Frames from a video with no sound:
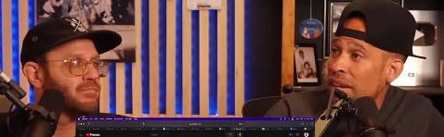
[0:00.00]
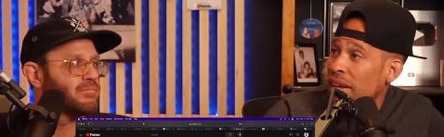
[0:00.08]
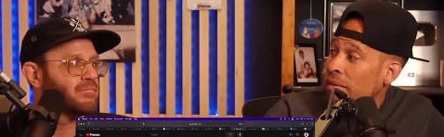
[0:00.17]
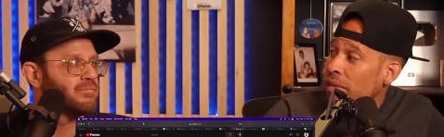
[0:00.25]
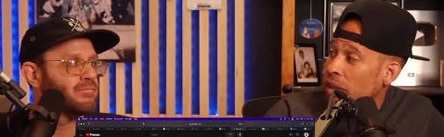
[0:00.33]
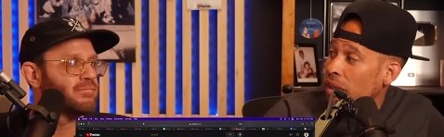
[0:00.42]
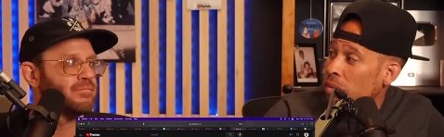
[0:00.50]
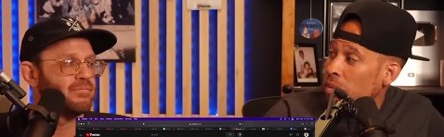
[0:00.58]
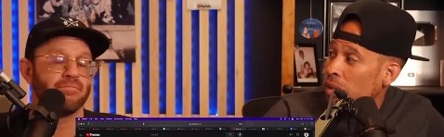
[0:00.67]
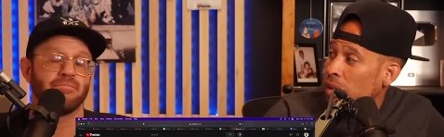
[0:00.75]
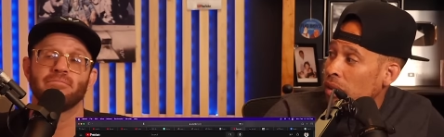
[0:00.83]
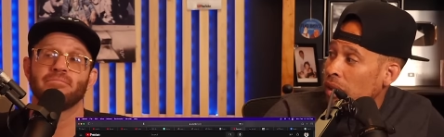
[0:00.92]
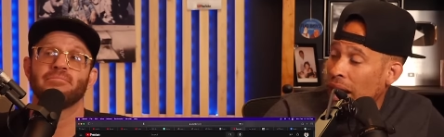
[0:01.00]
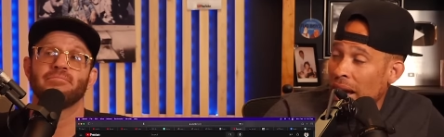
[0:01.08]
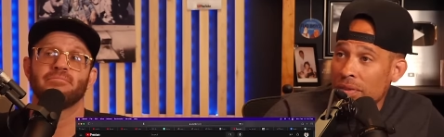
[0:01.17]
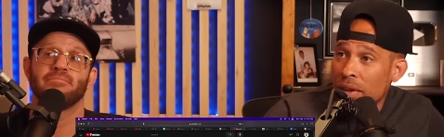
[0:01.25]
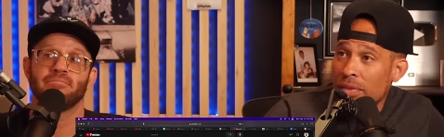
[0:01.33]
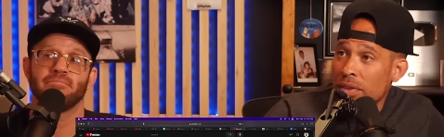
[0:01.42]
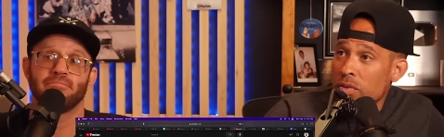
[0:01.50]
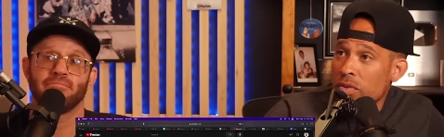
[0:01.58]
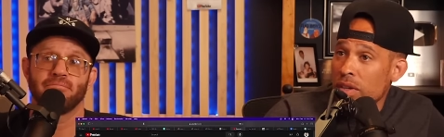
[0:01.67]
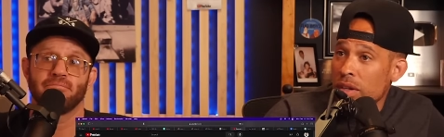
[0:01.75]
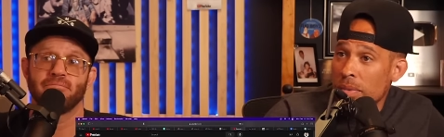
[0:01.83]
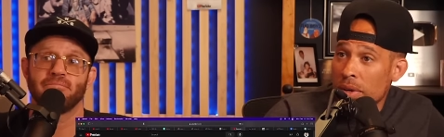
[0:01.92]
Speaker 1: the envelope. I thought this
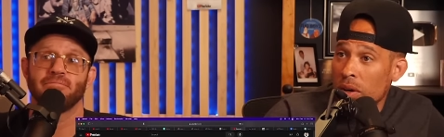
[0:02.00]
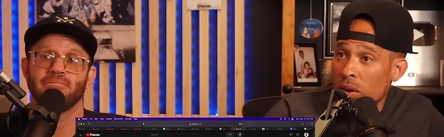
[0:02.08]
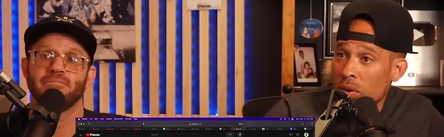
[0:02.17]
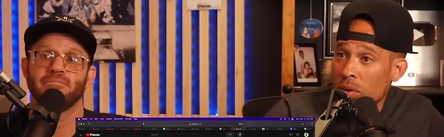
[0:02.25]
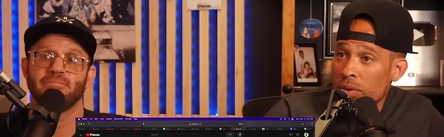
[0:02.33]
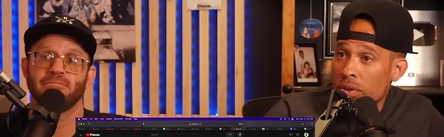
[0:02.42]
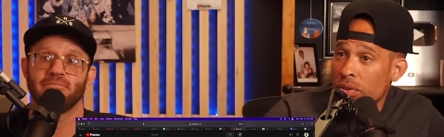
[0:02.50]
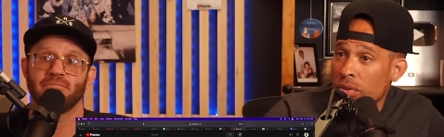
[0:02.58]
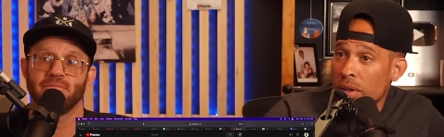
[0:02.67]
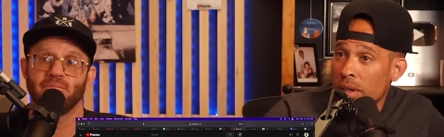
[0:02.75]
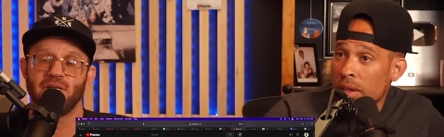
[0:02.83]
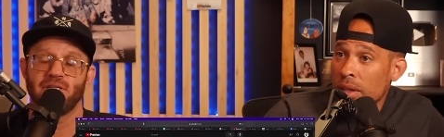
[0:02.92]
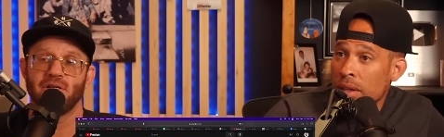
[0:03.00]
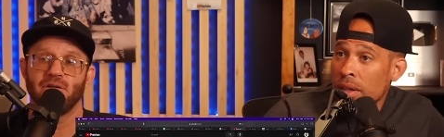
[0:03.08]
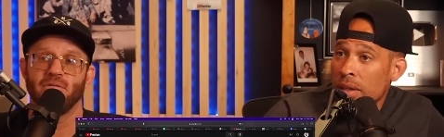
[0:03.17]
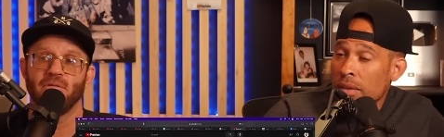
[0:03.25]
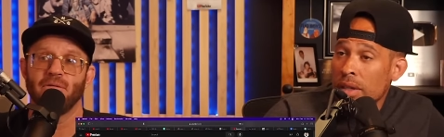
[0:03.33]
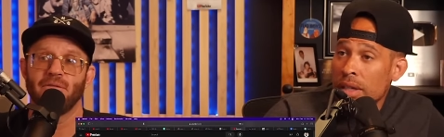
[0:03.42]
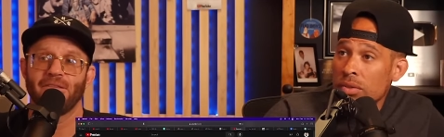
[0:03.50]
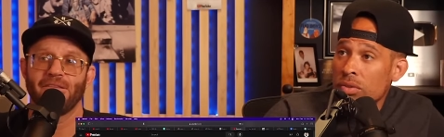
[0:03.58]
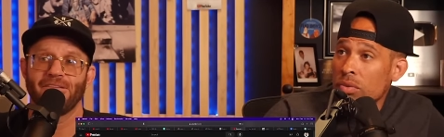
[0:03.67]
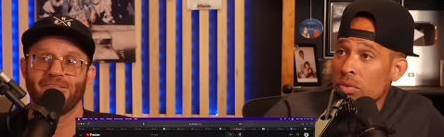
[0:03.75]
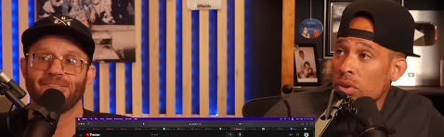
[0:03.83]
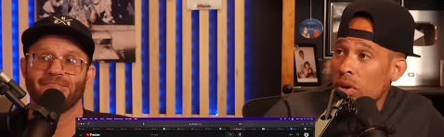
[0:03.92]
was going to be an older joint. Me too. These
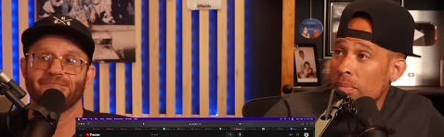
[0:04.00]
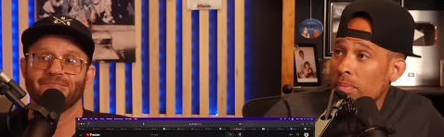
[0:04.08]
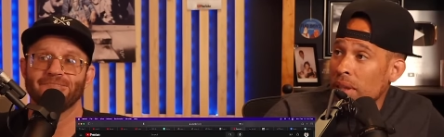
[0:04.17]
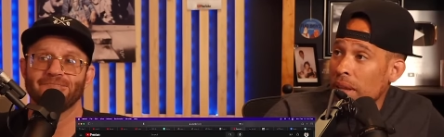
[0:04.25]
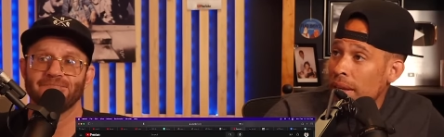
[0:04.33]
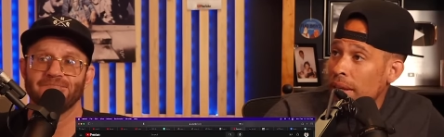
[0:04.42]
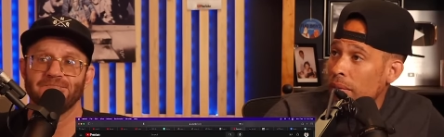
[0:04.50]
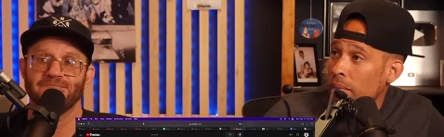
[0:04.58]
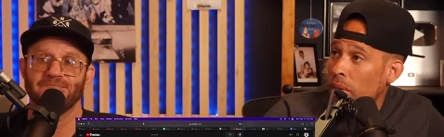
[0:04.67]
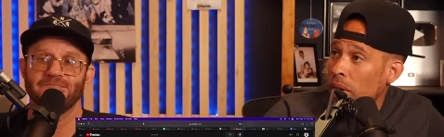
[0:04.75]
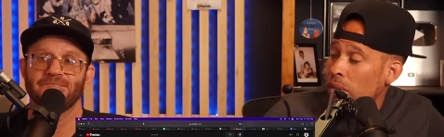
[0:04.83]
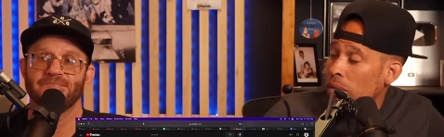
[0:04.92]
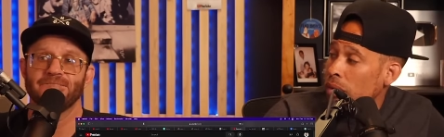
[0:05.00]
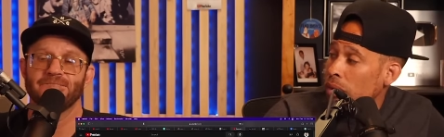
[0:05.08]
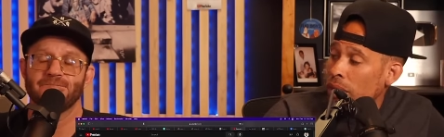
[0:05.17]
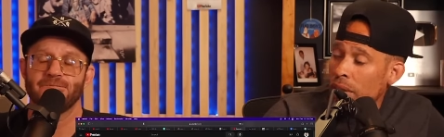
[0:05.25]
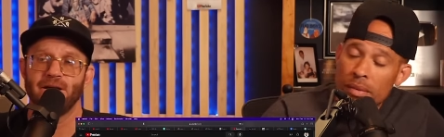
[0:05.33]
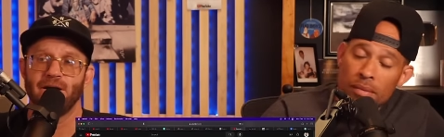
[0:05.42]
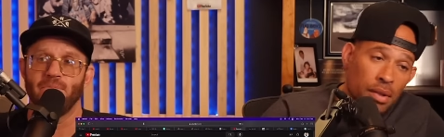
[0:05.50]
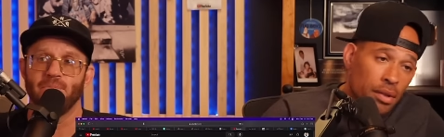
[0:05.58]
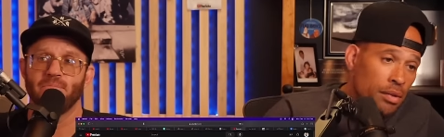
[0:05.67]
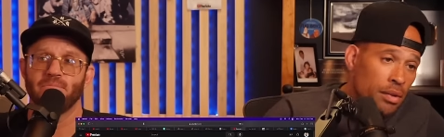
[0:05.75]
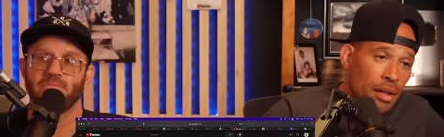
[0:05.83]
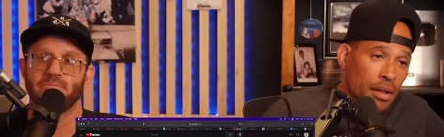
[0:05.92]
dudes aren't playing, bro. Yeah.
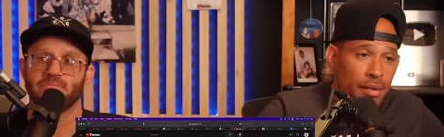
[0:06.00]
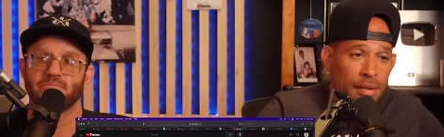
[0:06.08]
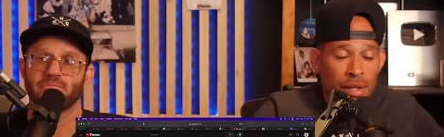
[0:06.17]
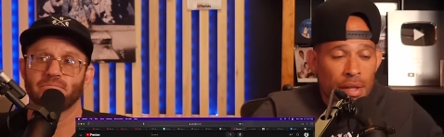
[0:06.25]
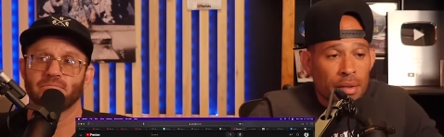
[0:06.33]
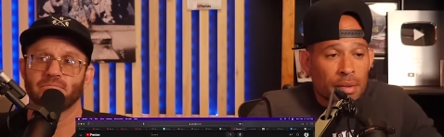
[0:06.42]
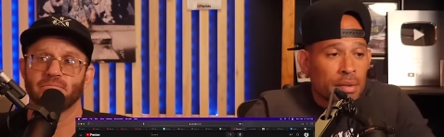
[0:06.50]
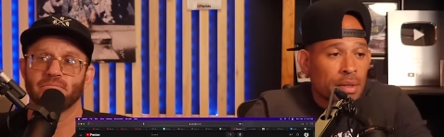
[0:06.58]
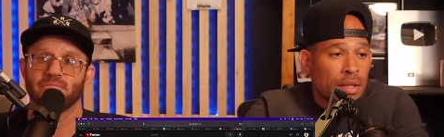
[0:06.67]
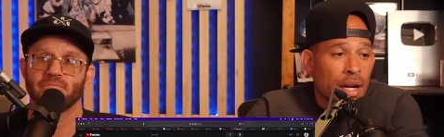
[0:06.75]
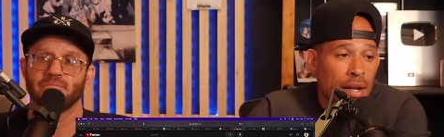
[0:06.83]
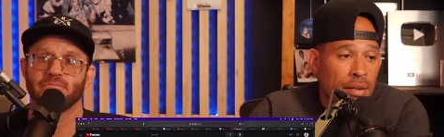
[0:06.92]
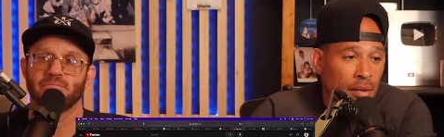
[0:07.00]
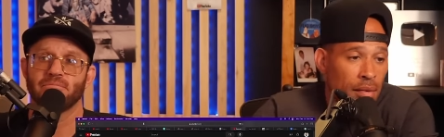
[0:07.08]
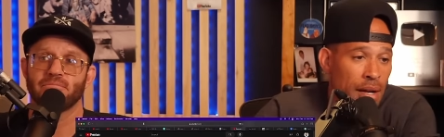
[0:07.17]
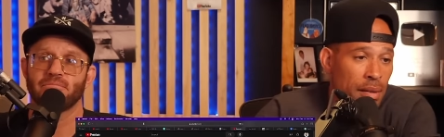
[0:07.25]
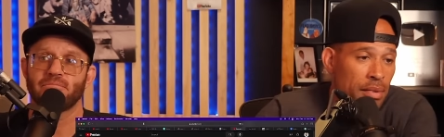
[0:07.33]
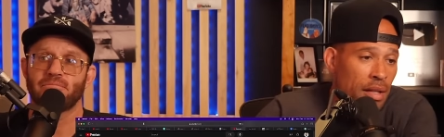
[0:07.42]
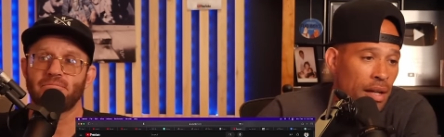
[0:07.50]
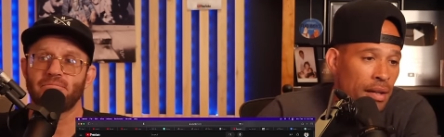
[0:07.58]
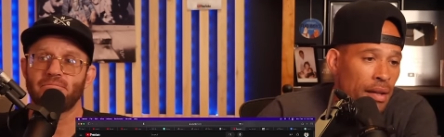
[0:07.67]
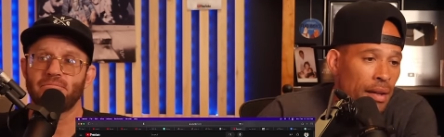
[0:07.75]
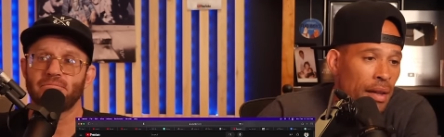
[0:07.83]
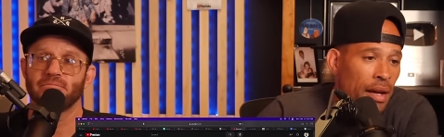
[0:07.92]
Dude, uh, yo, shout out to Rammstein.
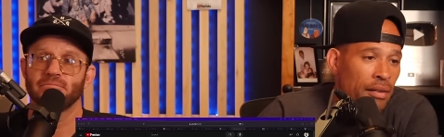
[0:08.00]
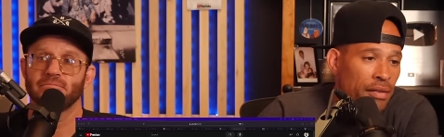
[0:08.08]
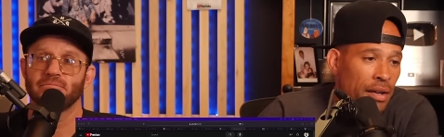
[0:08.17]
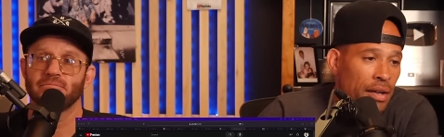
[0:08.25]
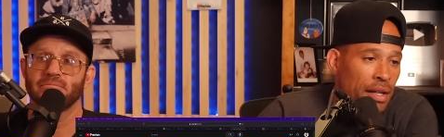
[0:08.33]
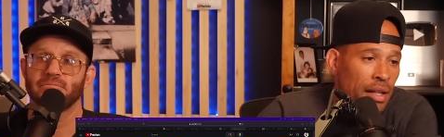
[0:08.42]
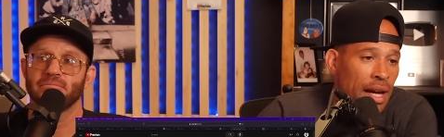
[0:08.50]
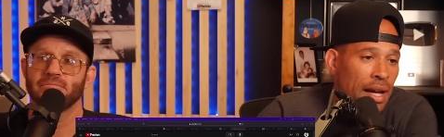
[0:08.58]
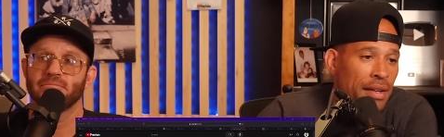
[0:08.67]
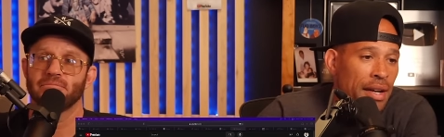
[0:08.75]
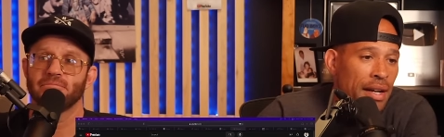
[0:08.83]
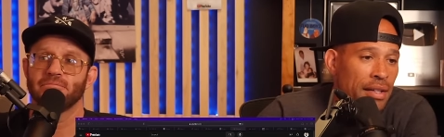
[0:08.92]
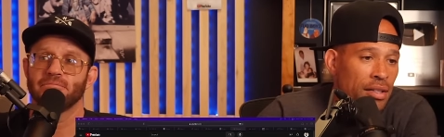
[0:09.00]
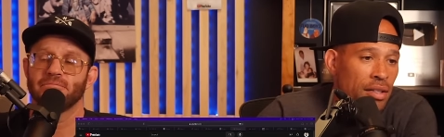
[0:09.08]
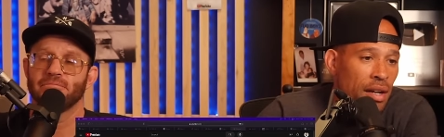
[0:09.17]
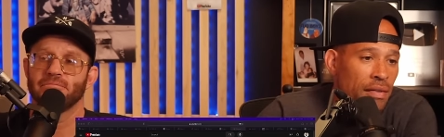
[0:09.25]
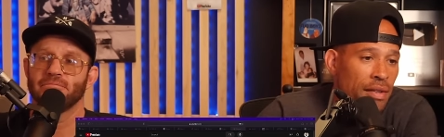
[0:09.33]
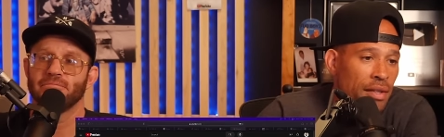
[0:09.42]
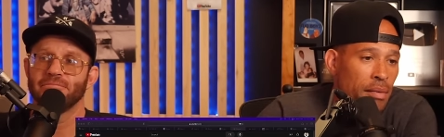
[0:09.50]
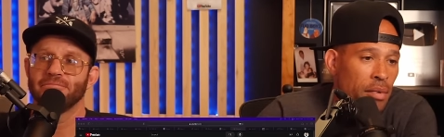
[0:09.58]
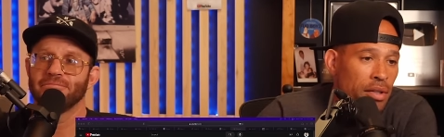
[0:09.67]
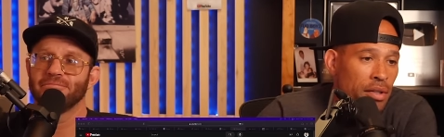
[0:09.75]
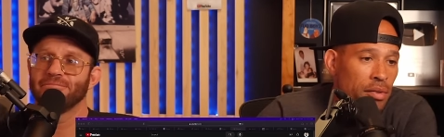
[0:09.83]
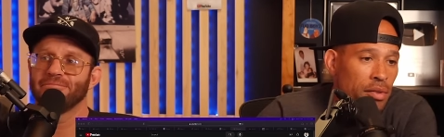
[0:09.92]
I'm very glad that I discovered them
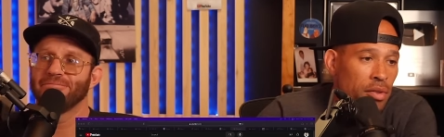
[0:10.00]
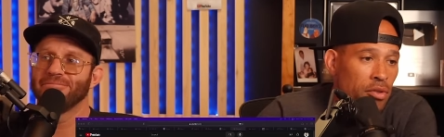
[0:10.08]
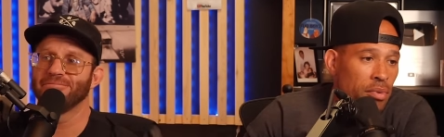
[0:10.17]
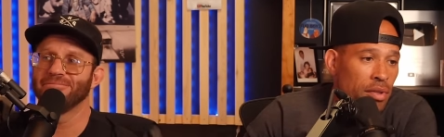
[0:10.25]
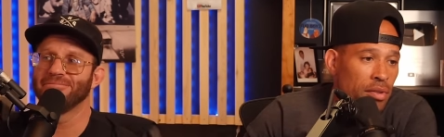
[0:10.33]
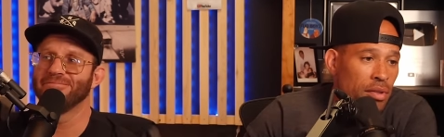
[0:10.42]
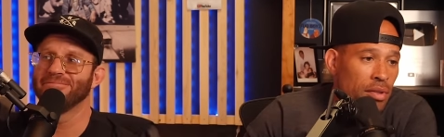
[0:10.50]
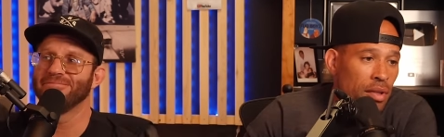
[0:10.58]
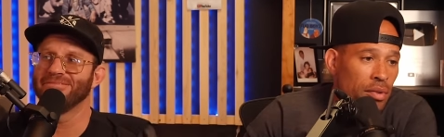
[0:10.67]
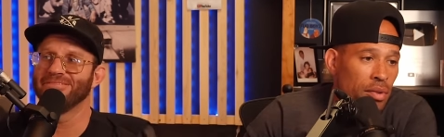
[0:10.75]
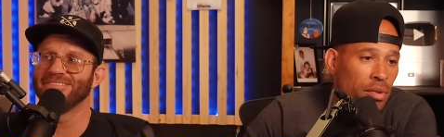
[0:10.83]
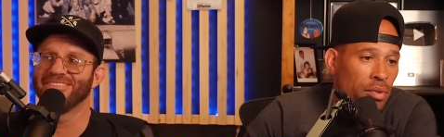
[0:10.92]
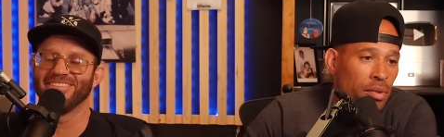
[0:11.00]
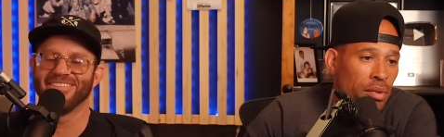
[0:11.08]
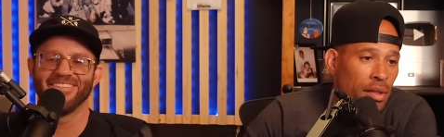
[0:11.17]
on YouTube. It's so cool.